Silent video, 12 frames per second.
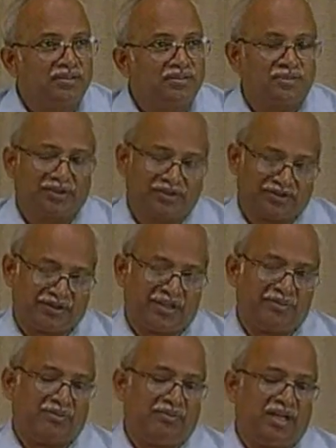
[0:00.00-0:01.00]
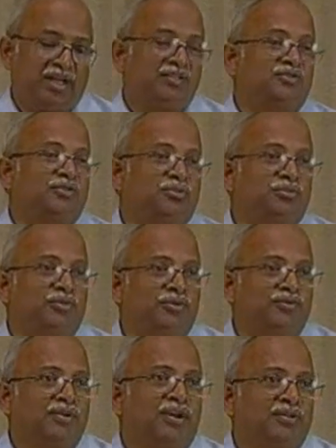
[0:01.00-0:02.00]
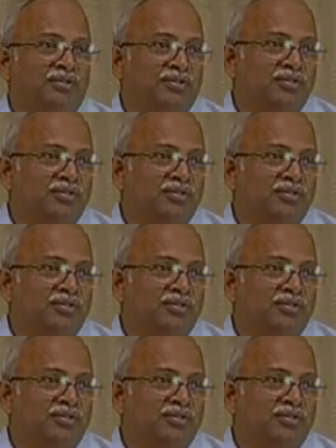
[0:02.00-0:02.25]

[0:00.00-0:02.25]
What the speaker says: For the same age group, we found